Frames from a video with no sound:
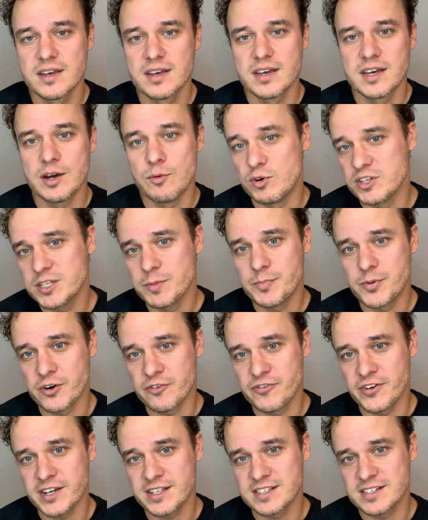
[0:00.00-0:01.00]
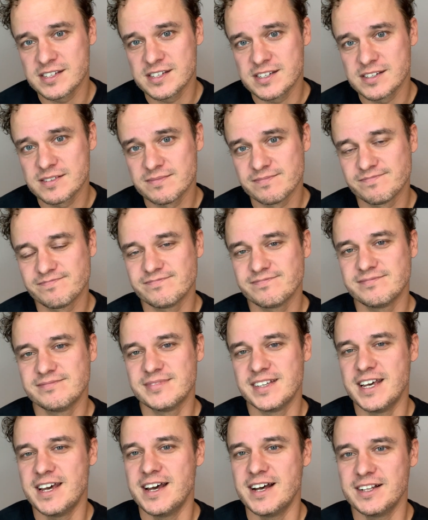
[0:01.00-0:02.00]
And was it perfect?
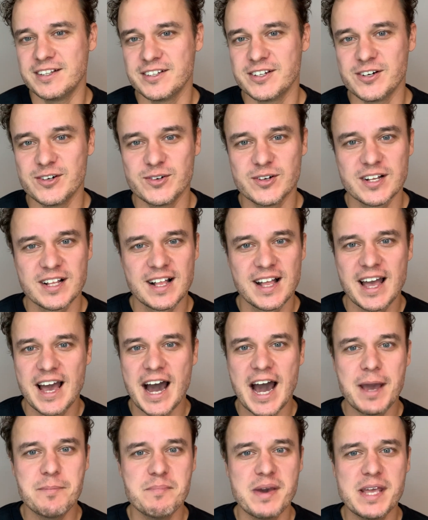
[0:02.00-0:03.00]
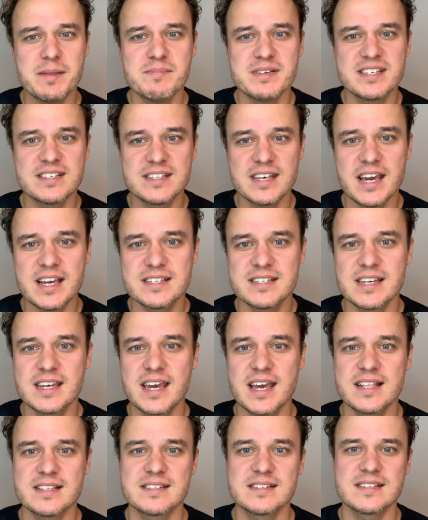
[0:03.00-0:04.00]
Hell no. I made mistakes
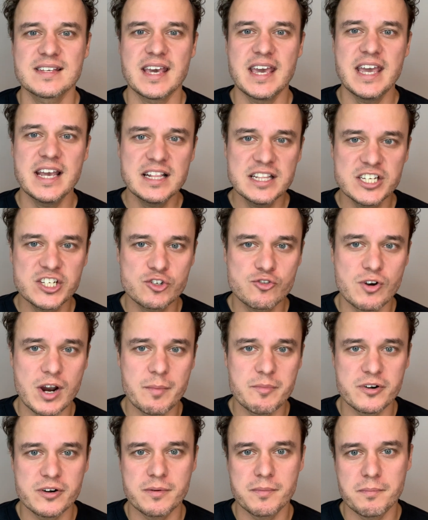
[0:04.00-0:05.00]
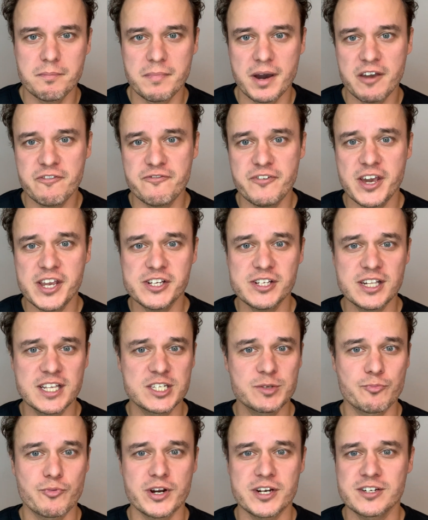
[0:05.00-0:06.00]
against English grammar. My facial
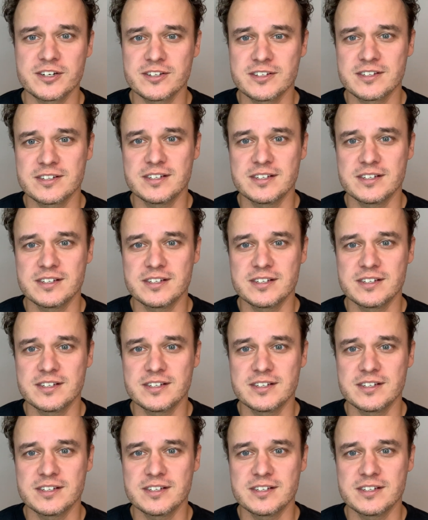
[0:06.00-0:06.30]
expressions,